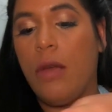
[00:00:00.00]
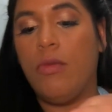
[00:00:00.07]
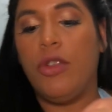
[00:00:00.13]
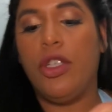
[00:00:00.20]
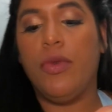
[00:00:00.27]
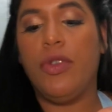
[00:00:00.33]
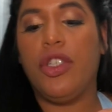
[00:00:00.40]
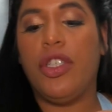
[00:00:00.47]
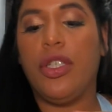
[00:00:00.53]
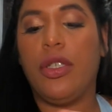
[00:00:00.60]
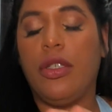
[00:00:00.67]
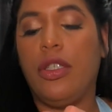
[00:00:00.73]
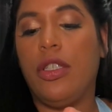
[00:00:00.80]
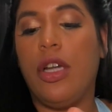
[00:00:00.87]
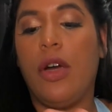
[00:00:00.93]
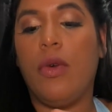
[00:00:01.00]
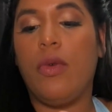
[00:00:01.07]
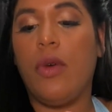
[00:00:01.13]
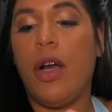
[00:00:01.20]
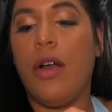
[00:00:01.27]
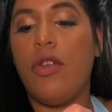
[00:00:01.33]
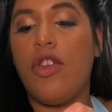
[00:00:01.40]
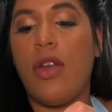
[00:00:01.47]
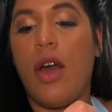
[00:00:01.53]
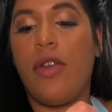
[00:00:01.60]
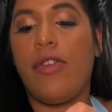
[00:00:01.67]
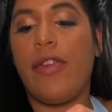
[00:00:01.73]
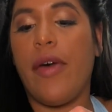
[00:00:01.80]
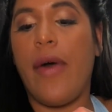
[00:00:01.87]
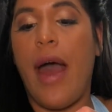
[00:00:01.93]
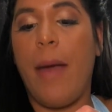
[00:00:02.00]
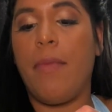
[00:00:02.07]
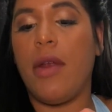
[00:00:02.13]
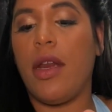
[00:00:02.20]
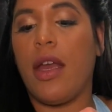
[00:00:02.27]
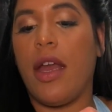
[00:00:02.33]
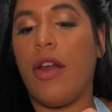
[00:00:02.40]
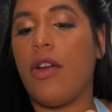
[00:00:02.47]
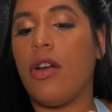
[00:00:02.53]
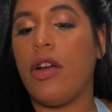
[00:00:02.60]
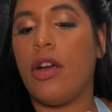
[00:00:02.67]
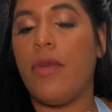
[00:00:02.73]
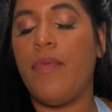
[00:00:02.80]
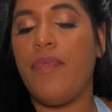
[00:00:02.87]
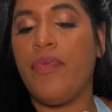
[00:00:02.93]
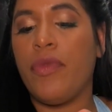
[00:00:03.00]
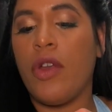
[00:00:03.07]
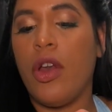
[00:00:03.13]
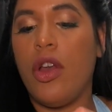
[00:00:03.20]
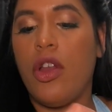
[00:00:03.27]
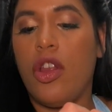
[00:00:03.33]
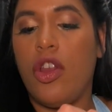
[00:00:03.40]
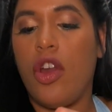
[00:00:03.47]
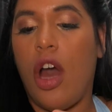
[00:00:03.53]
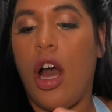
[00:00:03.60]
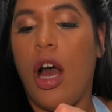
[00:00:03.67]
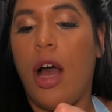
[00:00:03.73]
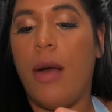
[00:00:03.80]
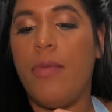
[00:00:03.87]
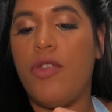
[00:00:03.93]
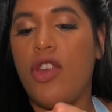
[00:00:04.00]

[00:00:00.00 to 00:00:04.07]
She was, so happy to get her job.